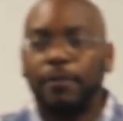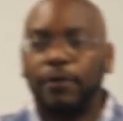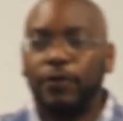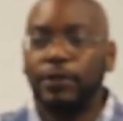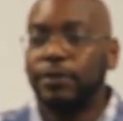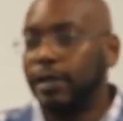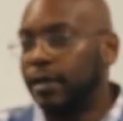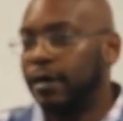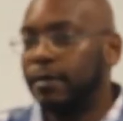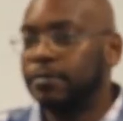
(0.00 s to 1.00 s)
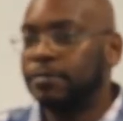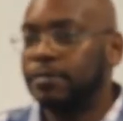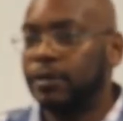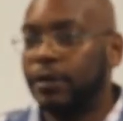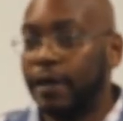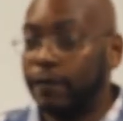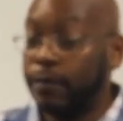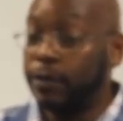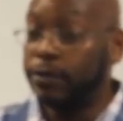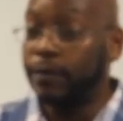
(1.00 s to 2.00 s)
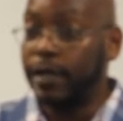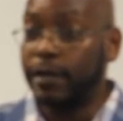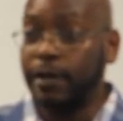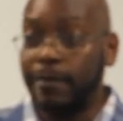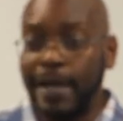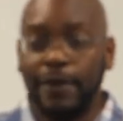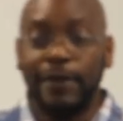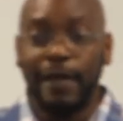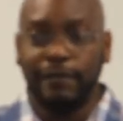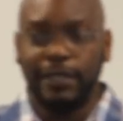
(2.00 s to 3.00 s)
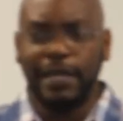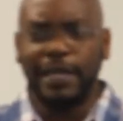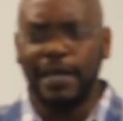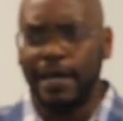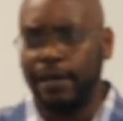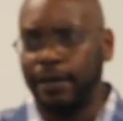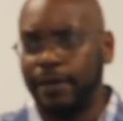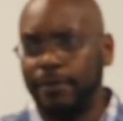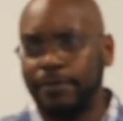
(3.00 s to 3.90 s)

rental income, you have W-2 income, and you have 1099 income.